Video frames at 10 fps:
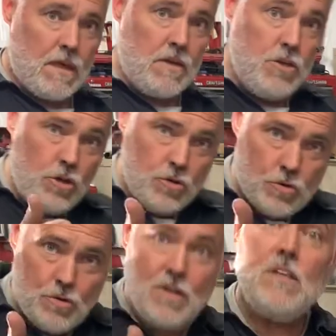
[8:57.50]

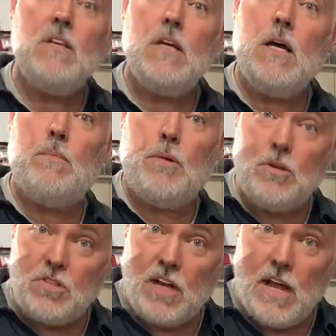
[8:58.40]
you, a
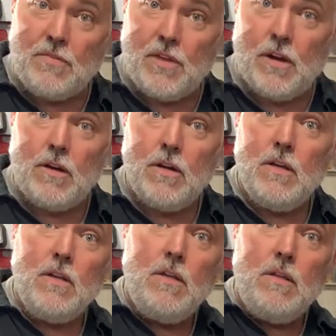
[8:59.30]
person out there,
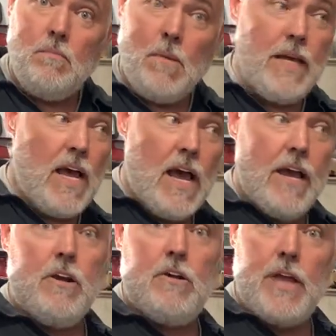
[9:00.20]
might
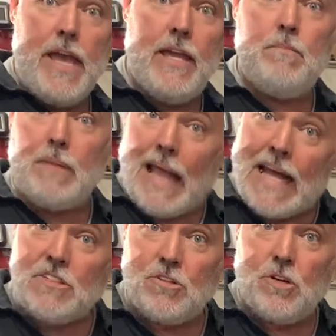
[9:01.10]
hire a
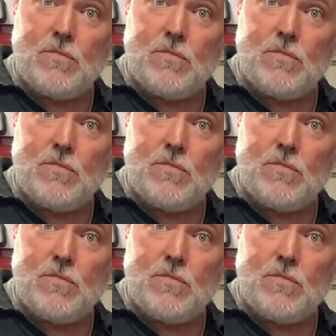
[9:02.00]
blaster